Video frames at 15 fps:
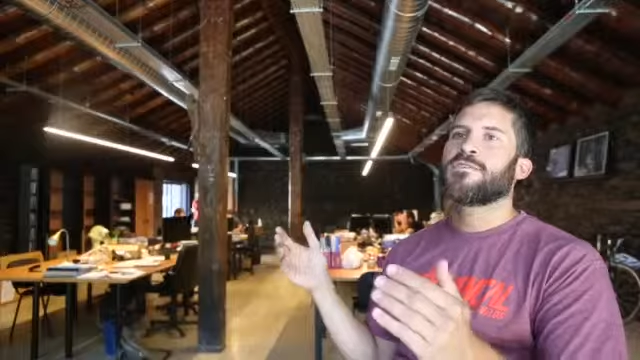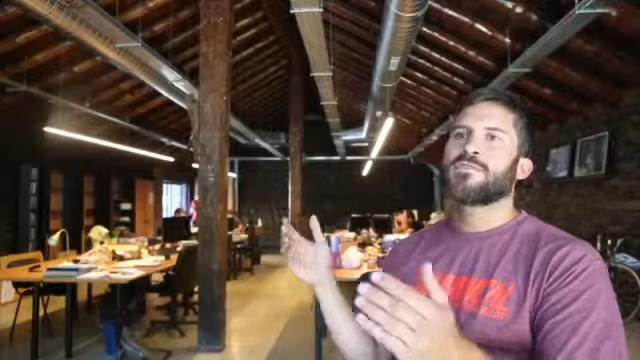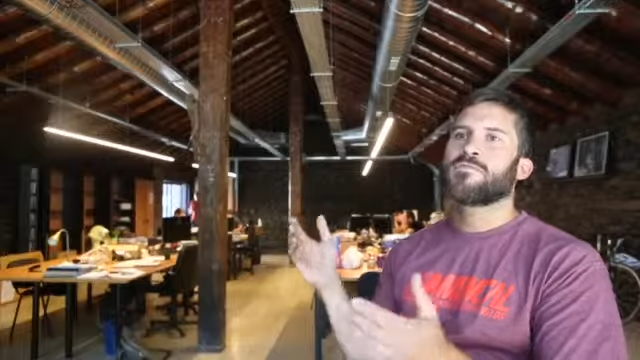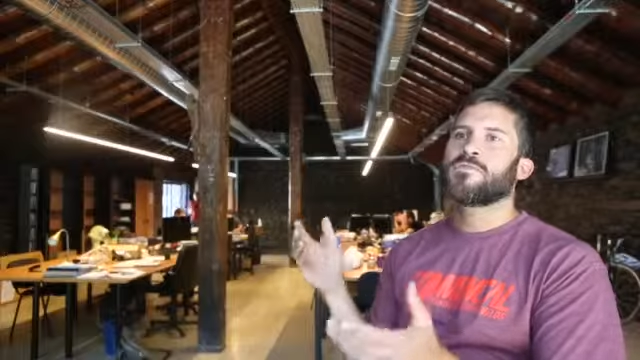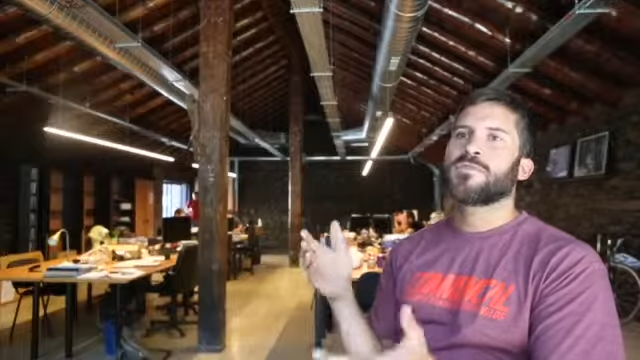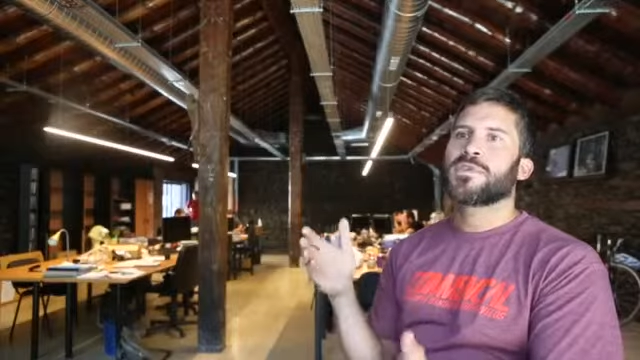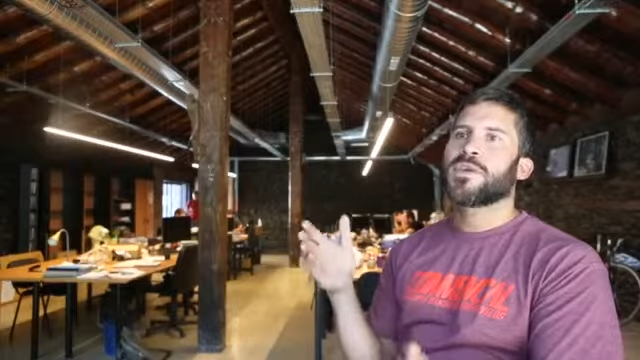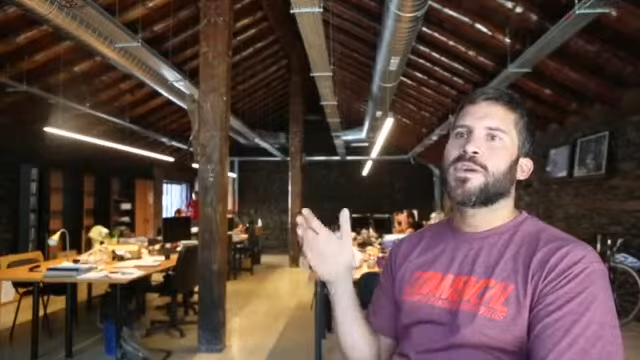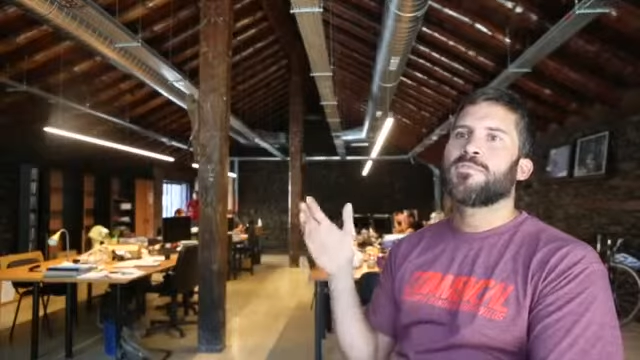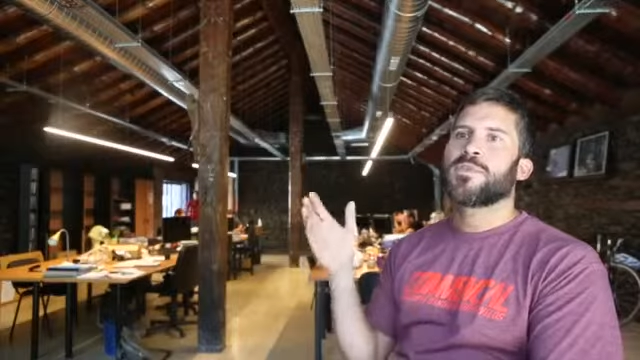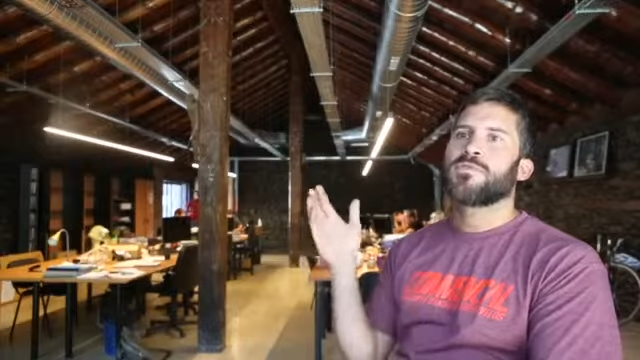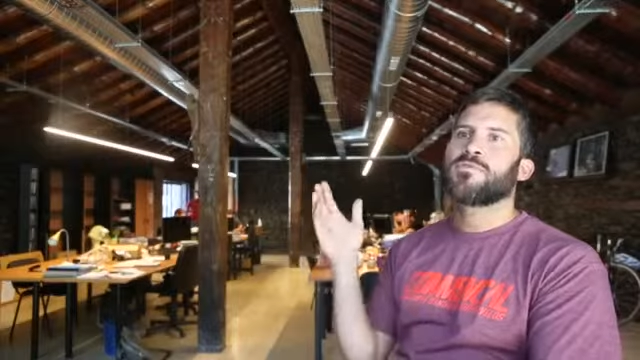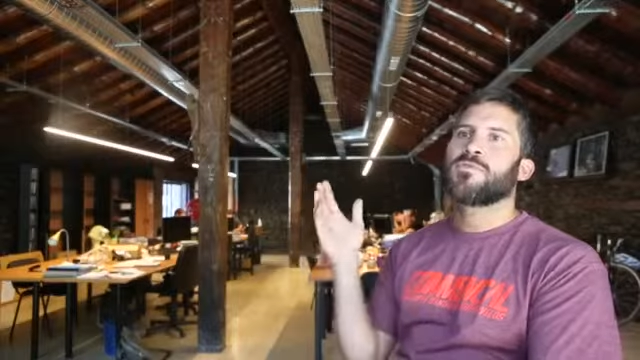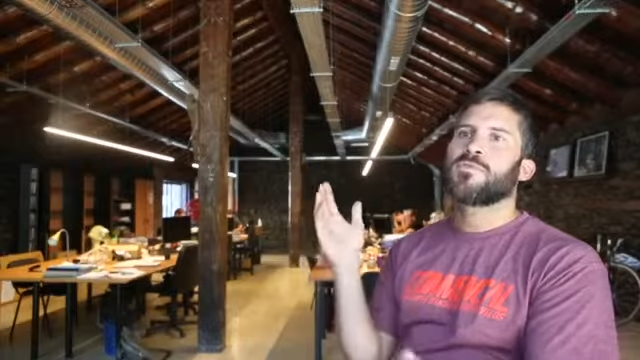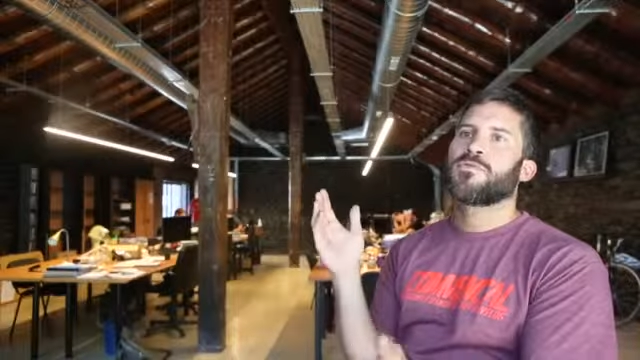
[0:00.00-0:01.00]
a road gap
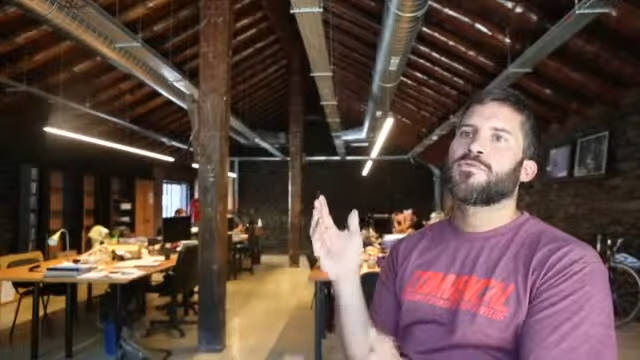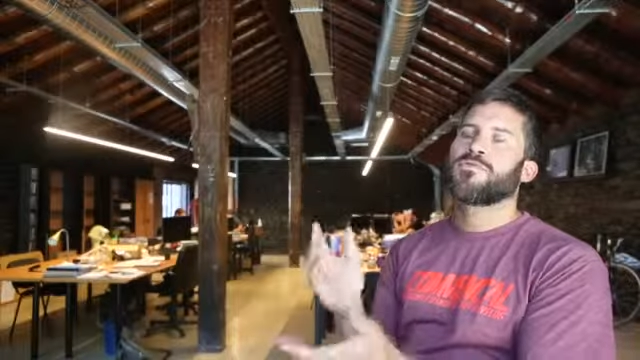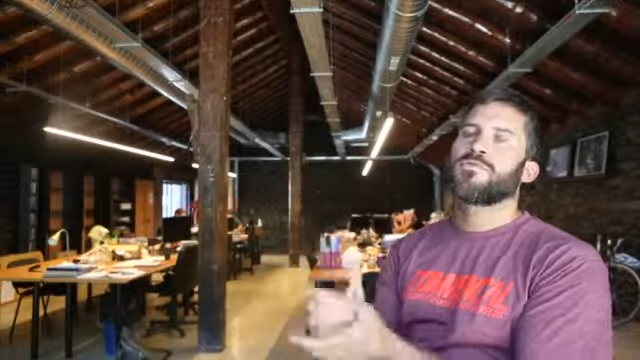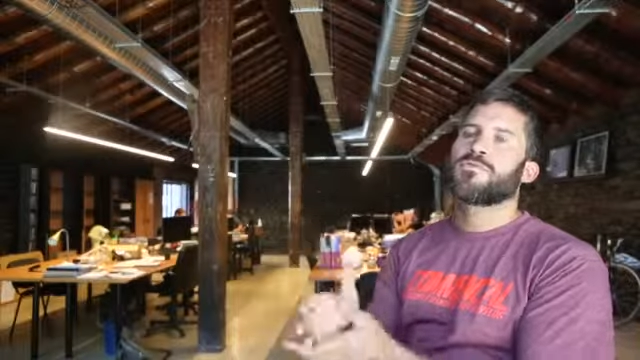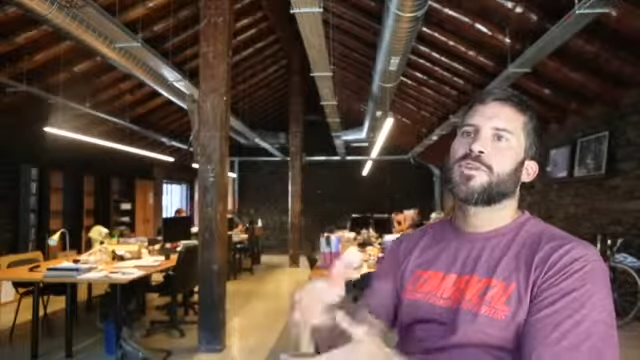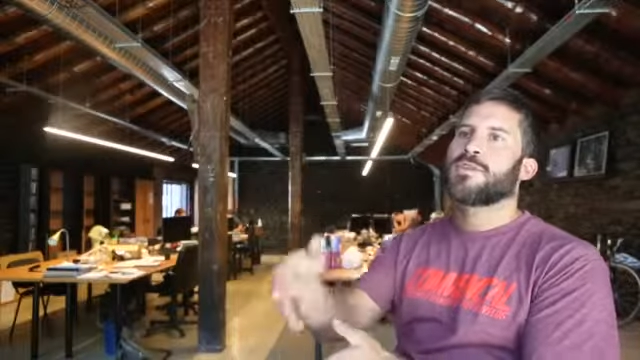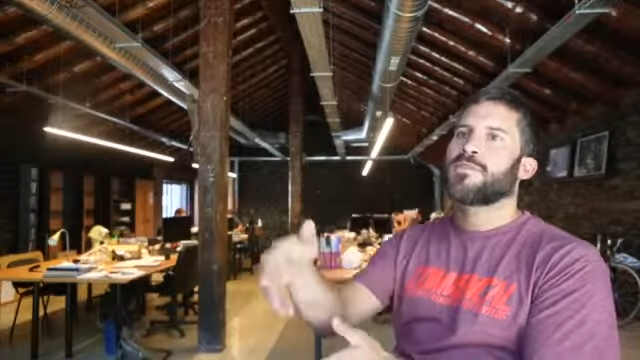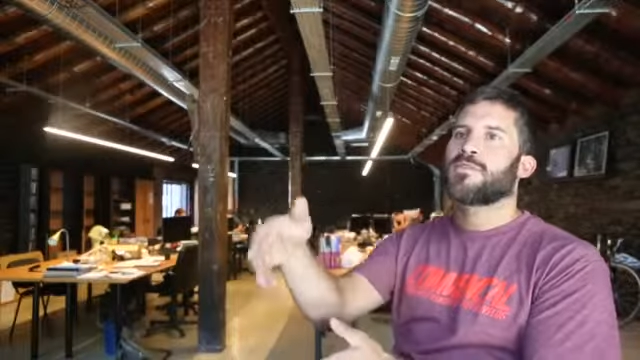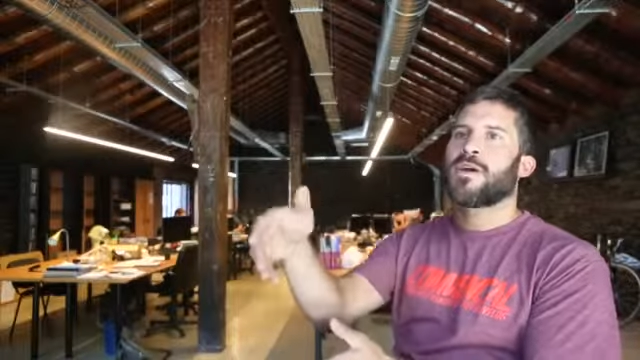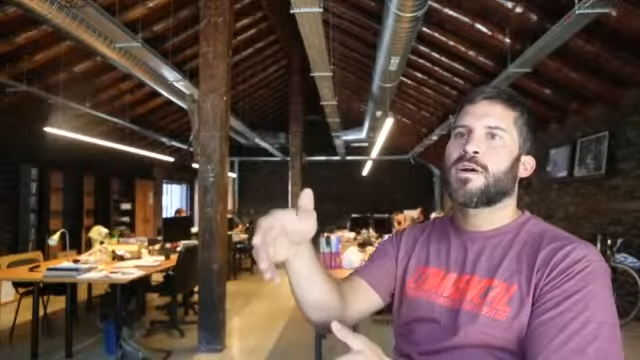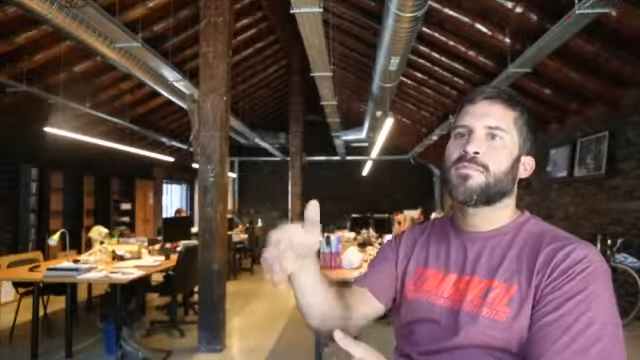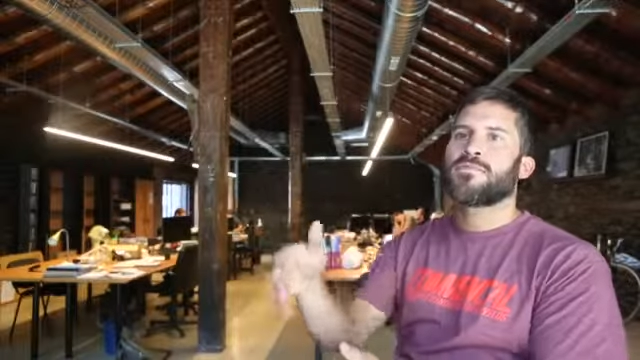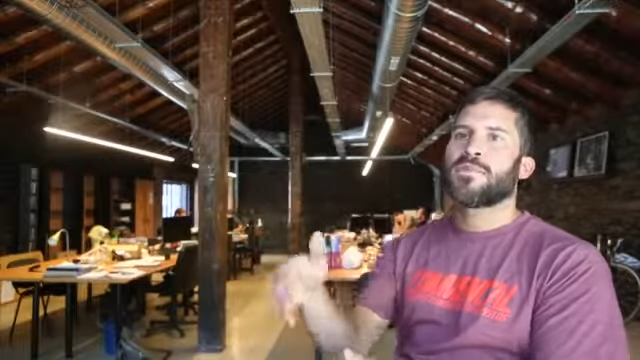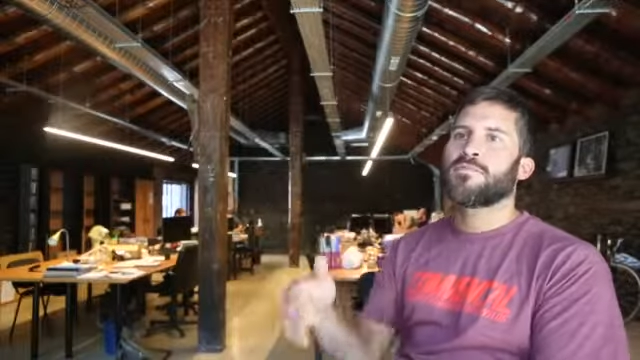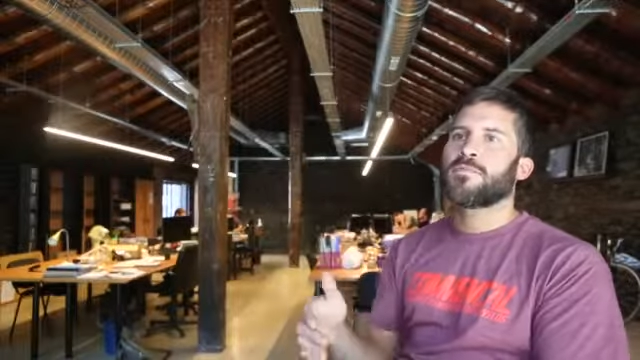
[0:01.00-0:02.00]
and you want to get
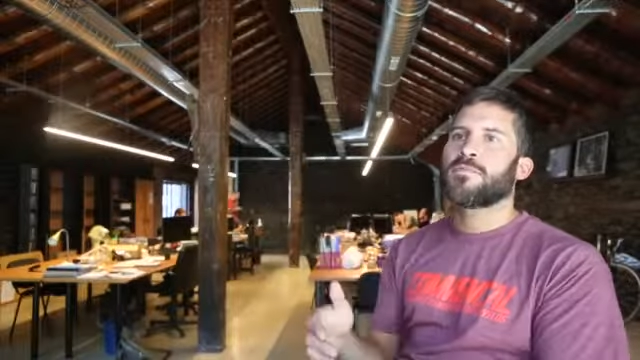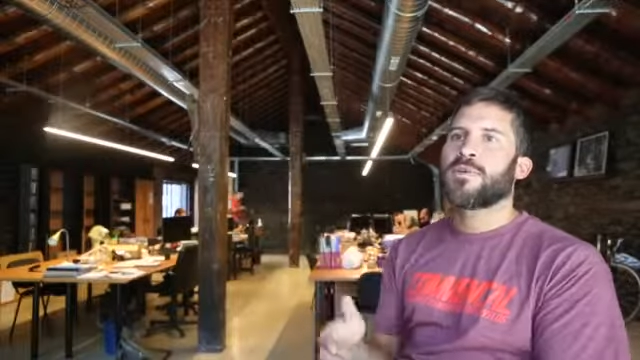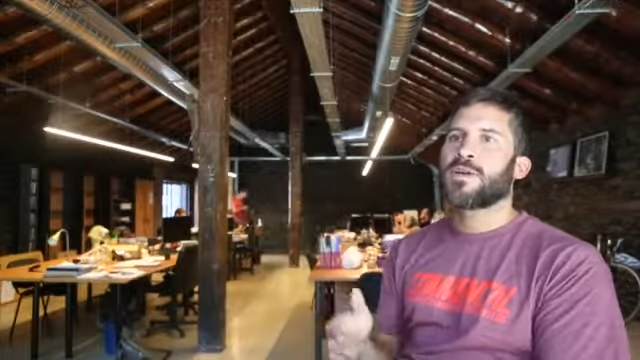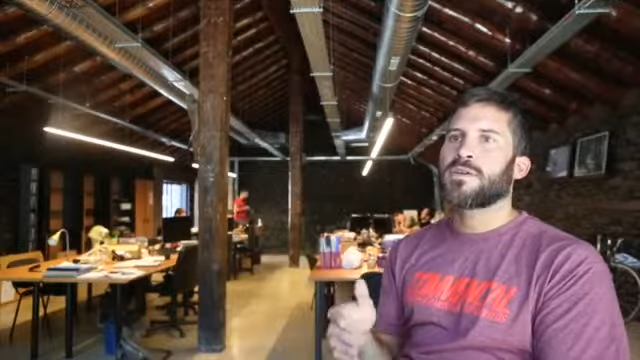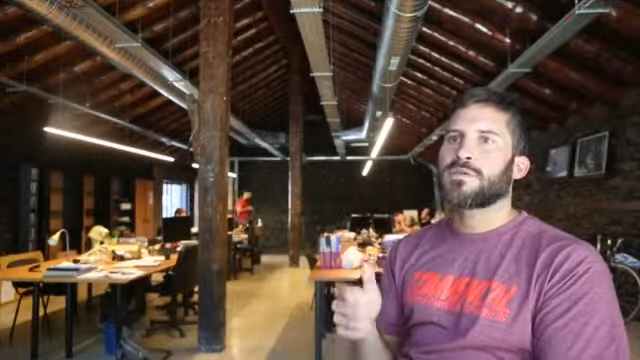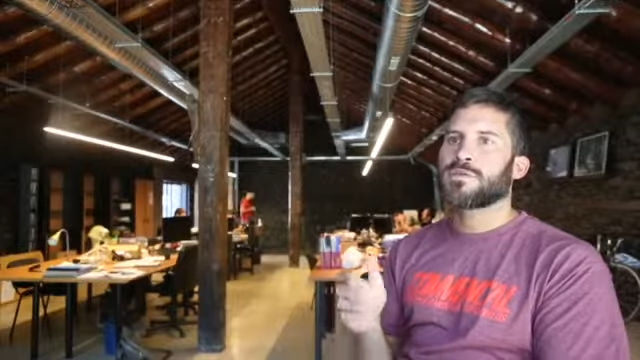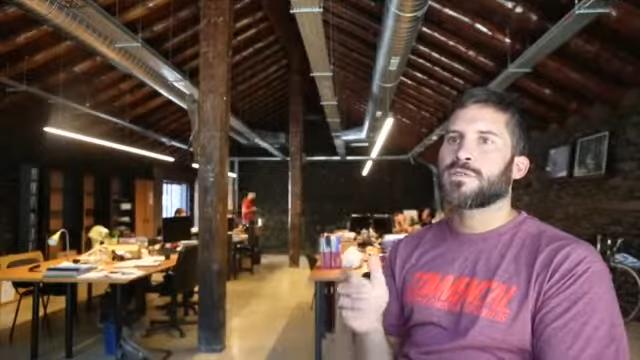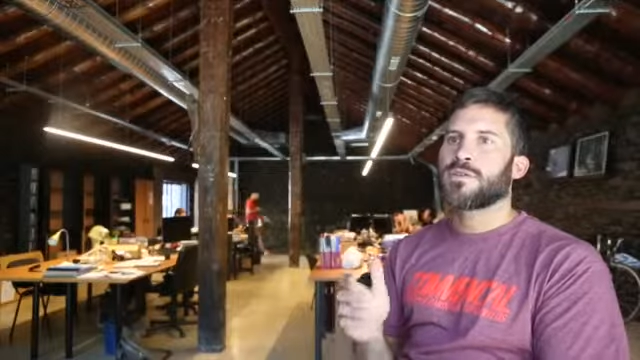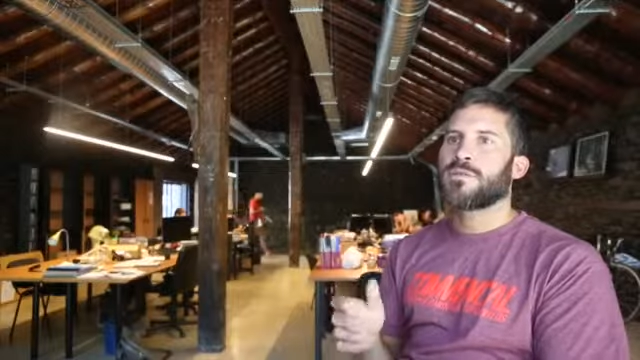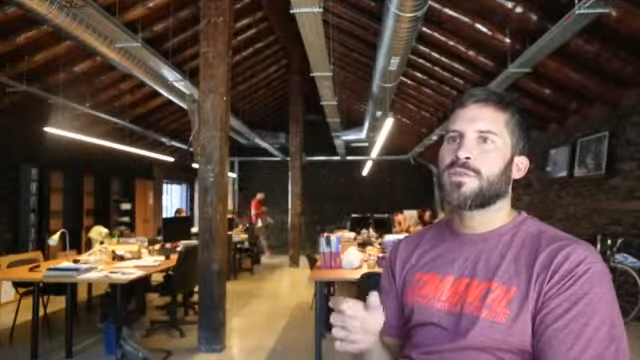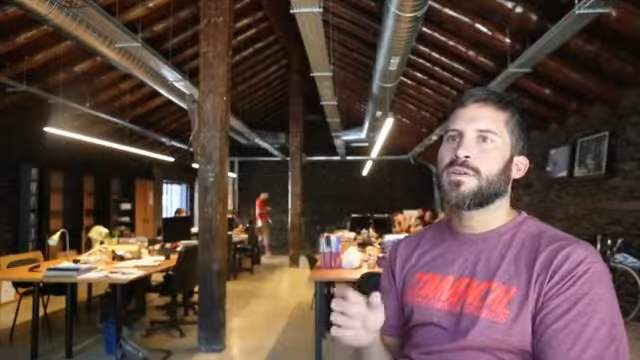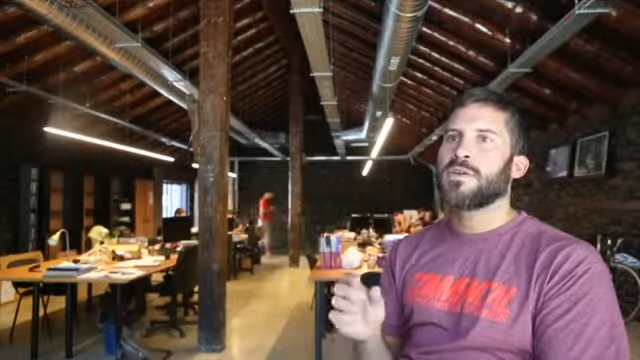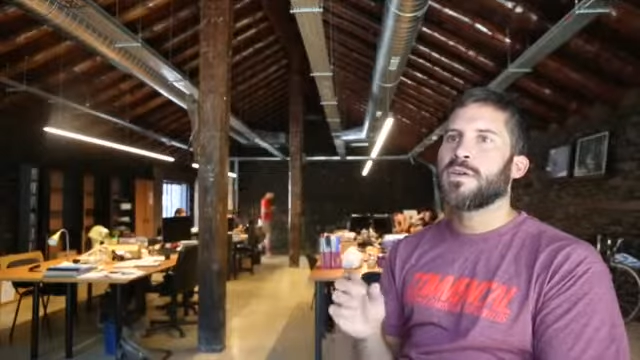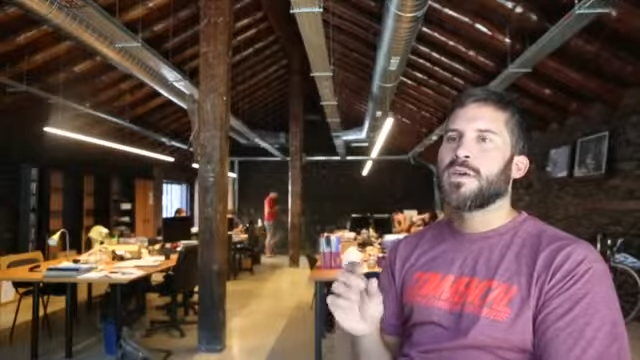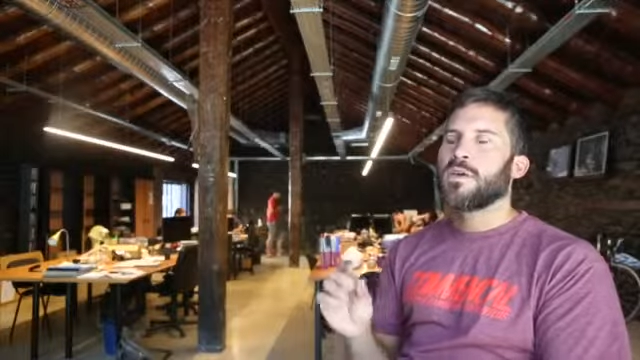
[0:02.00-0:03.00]
out of the bike or
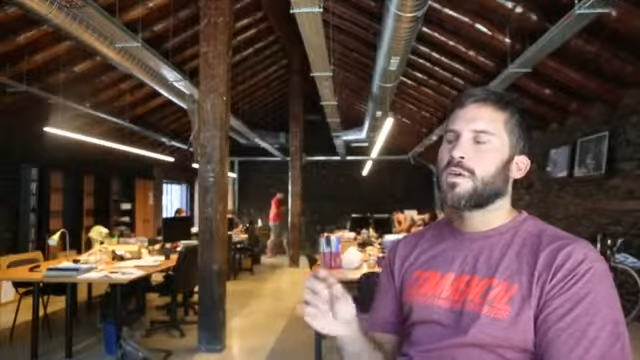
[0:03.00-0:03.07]
something.